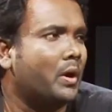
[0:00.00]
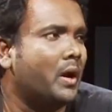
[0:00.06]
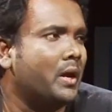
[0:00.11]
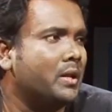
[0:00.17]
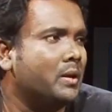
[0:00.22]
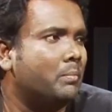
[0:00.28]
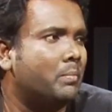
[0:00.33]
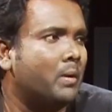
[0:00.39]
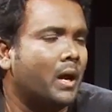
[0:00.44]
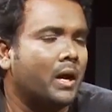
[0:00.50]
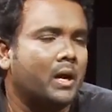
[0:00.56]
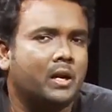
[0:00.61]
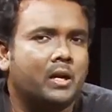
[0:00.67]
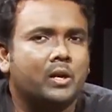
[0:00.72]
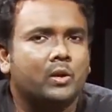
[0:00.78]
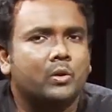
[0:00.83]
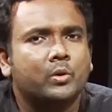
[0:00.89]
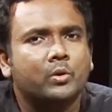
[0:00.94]
either plug
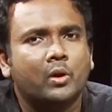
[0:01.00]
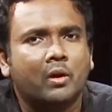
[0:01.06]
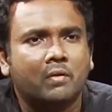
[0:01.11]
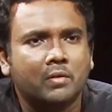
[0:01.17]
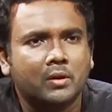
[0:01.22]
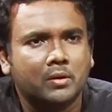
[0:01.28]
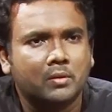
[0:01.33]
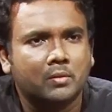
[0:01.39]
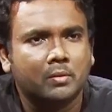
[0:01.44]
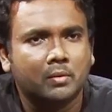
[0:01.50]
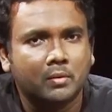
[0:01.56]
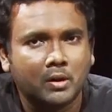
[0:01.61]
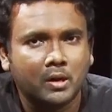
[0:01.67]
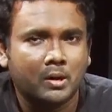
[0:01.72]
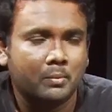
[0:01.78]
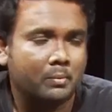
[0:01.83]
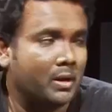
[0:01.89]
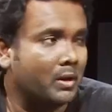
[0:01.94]
it in or you have a
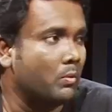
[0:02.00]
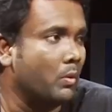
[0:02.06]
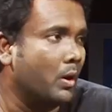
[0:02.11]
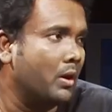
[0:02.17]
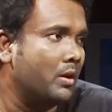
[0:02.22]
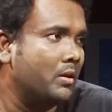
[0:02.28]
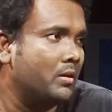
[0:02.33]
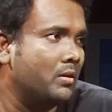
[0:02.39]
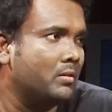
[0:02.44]
really big one.